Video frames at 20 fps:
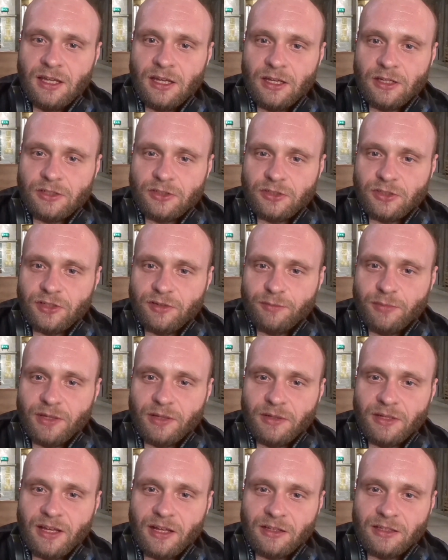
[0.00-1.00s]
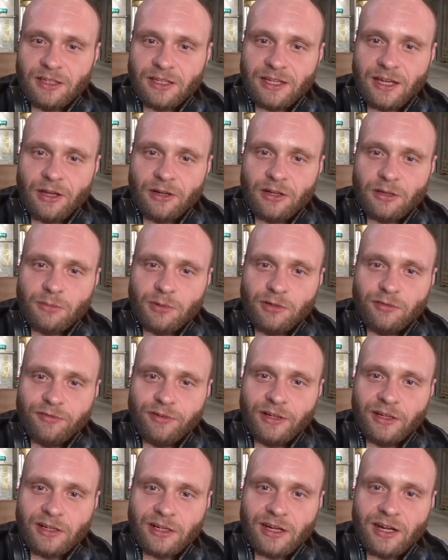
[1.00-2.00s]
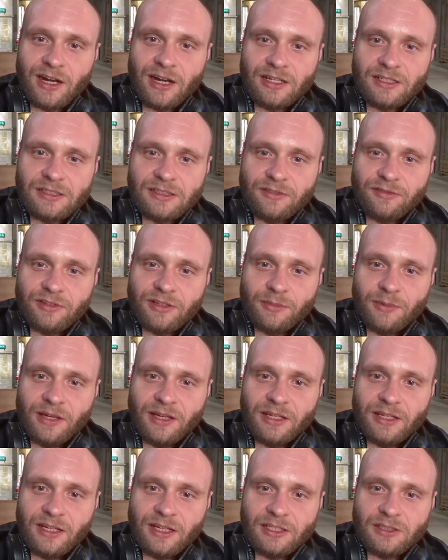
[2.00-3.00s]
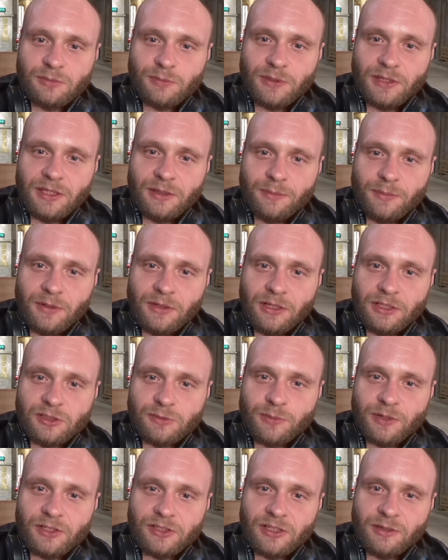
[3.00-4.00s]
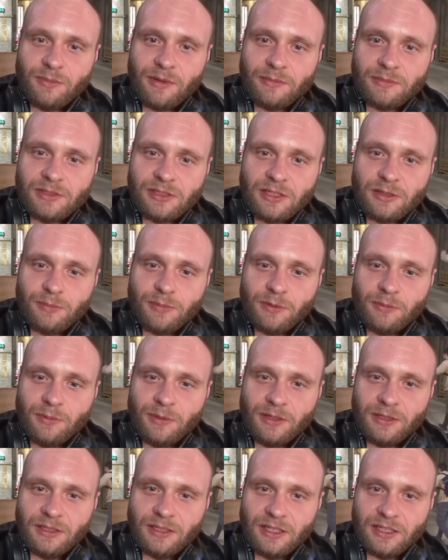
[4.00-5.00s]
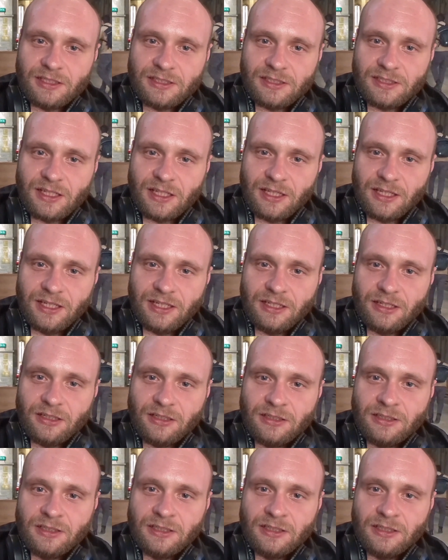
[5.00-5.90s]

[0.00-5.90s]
and should have been held accountable for the crimes they've committed against people, especially members of the public. It's illegal.